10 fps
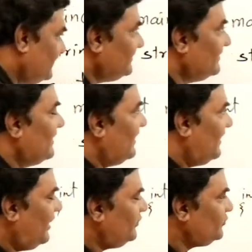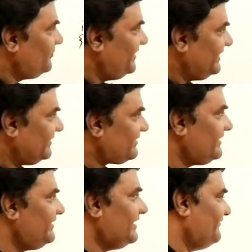Then how to make it
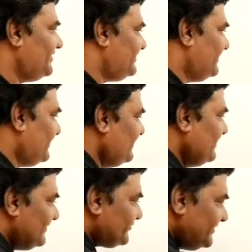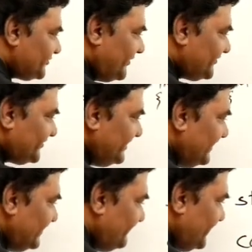read everything? So instead of
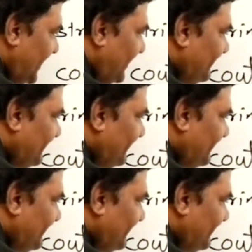scene, we